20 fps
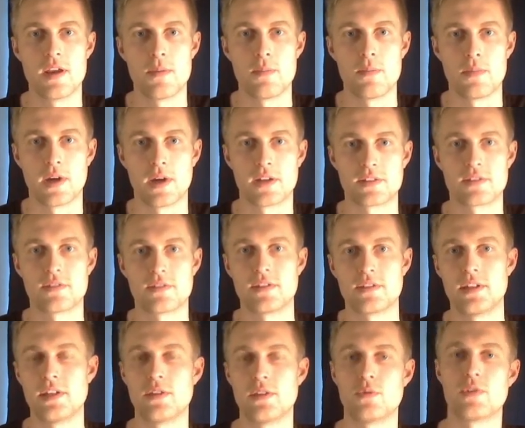but
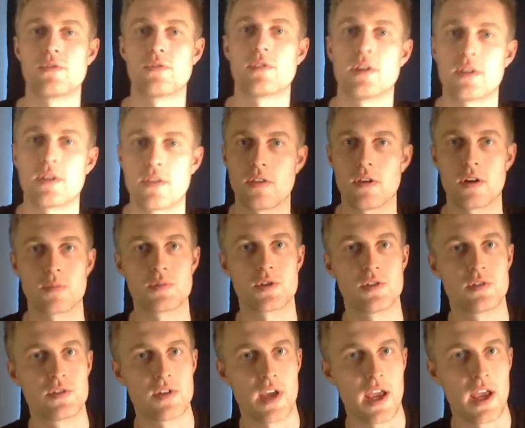here we've got the option
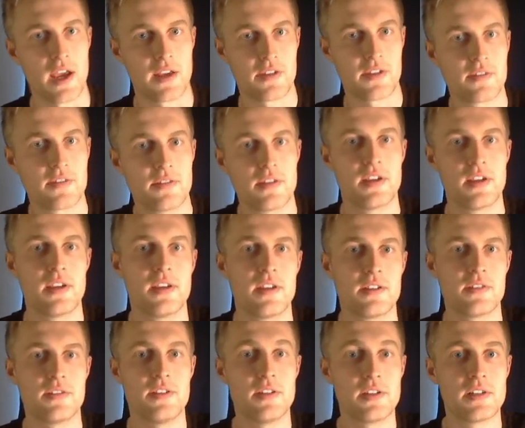to add
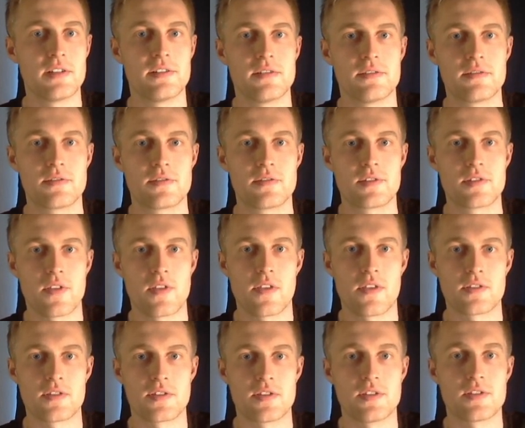Teagle to the
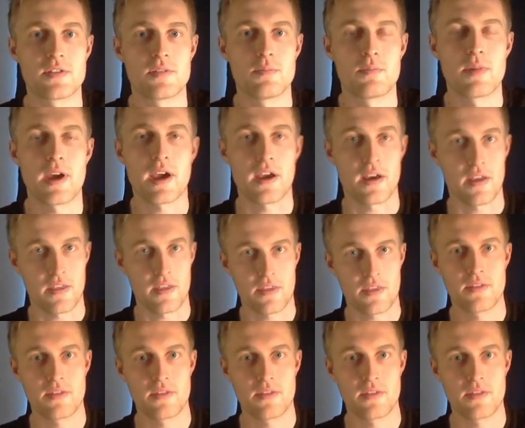system path.